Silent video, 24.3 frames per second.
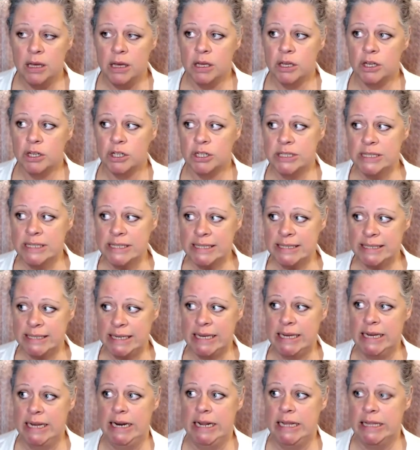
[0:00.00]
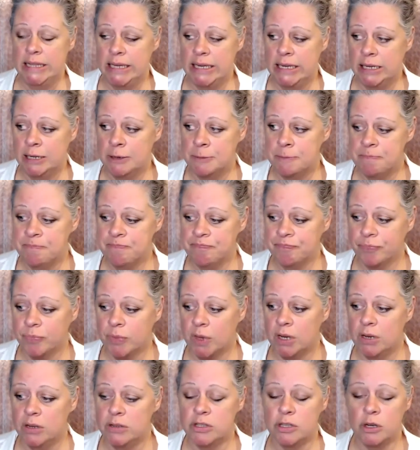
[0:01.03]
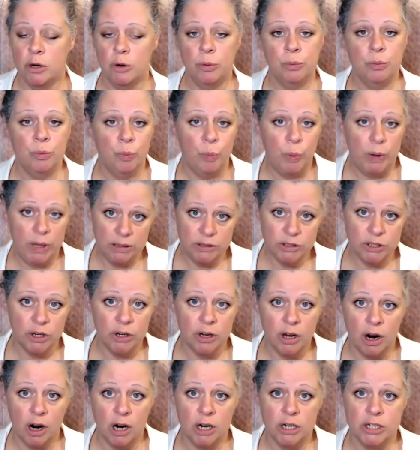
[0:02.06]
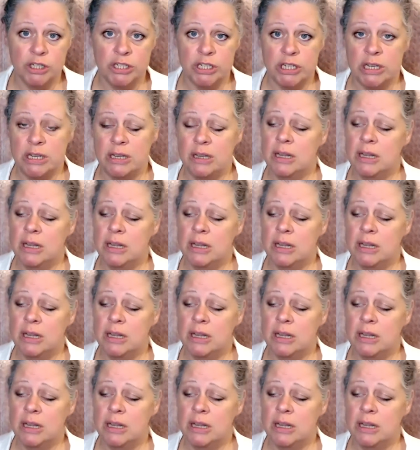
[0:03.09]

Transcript: Couldn't see anything. So we took Archie.